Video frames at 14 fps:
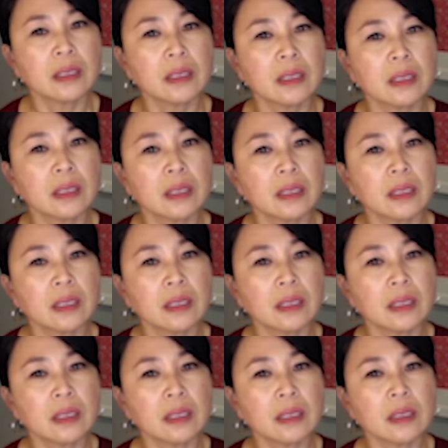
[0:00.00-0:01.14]

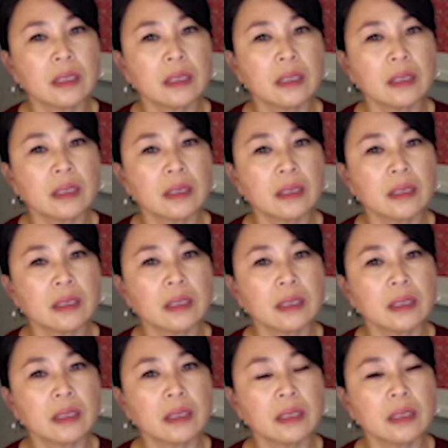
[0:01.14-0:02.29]

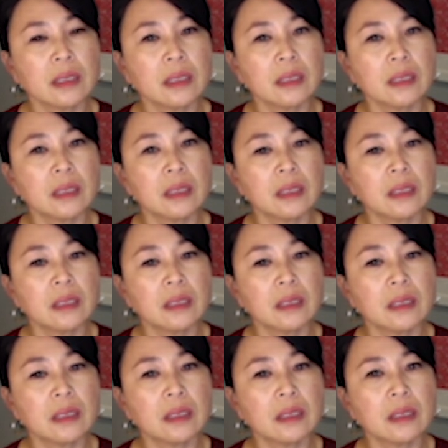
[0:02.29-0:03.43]

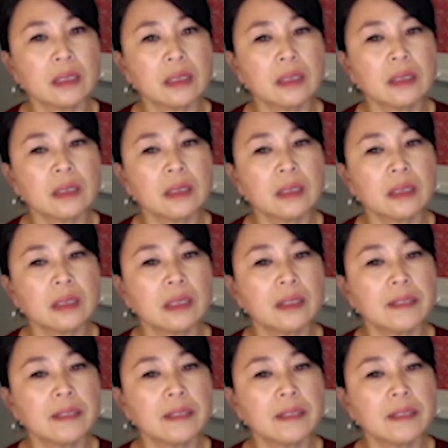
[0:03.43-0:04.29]
This person isn't speaking.